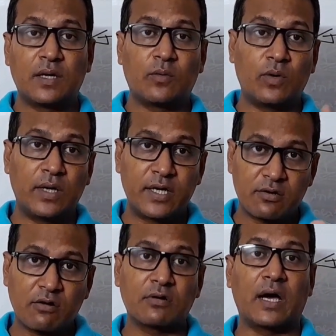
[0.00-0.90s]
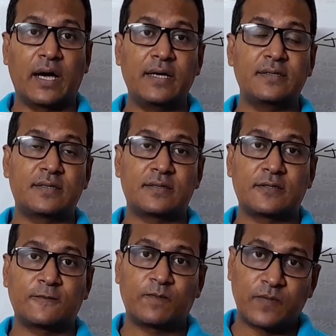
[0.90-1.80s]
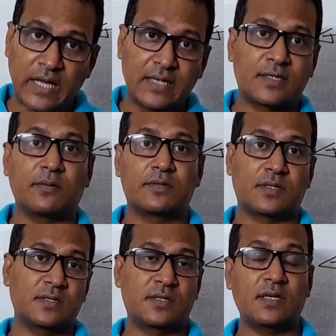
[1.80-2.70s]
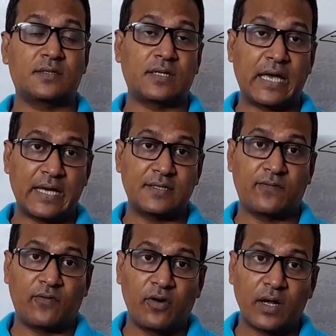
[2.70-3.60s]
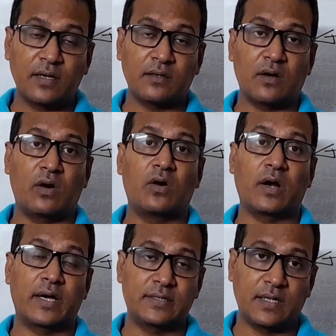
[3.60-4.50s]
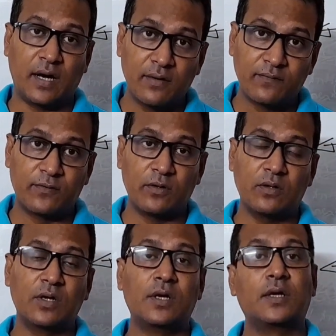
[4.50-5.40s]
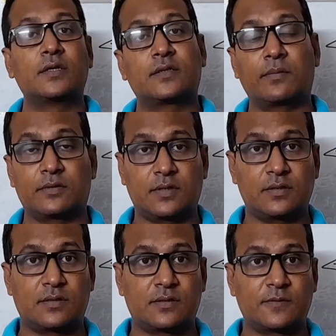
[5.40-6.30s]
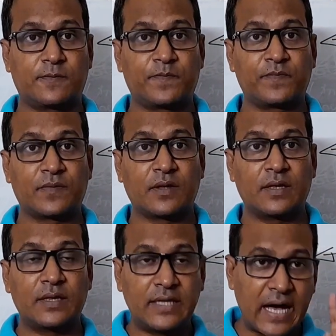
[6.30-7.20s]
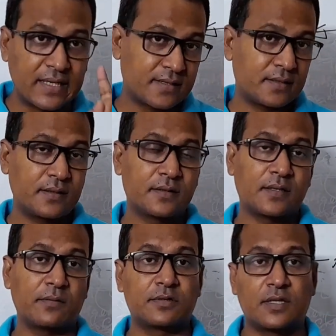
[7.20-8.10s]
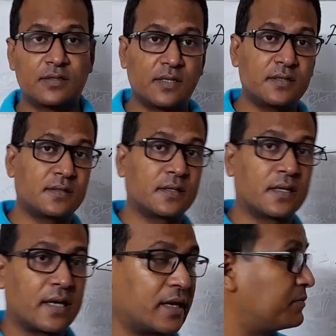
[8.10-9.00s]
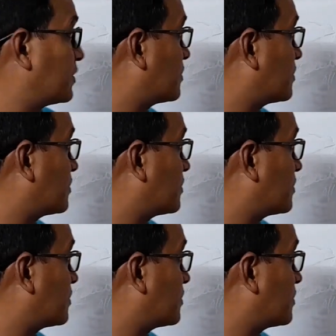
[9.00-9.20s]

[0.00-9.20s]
will recognize that substances as a foreign or as a harmful substance. That substances can be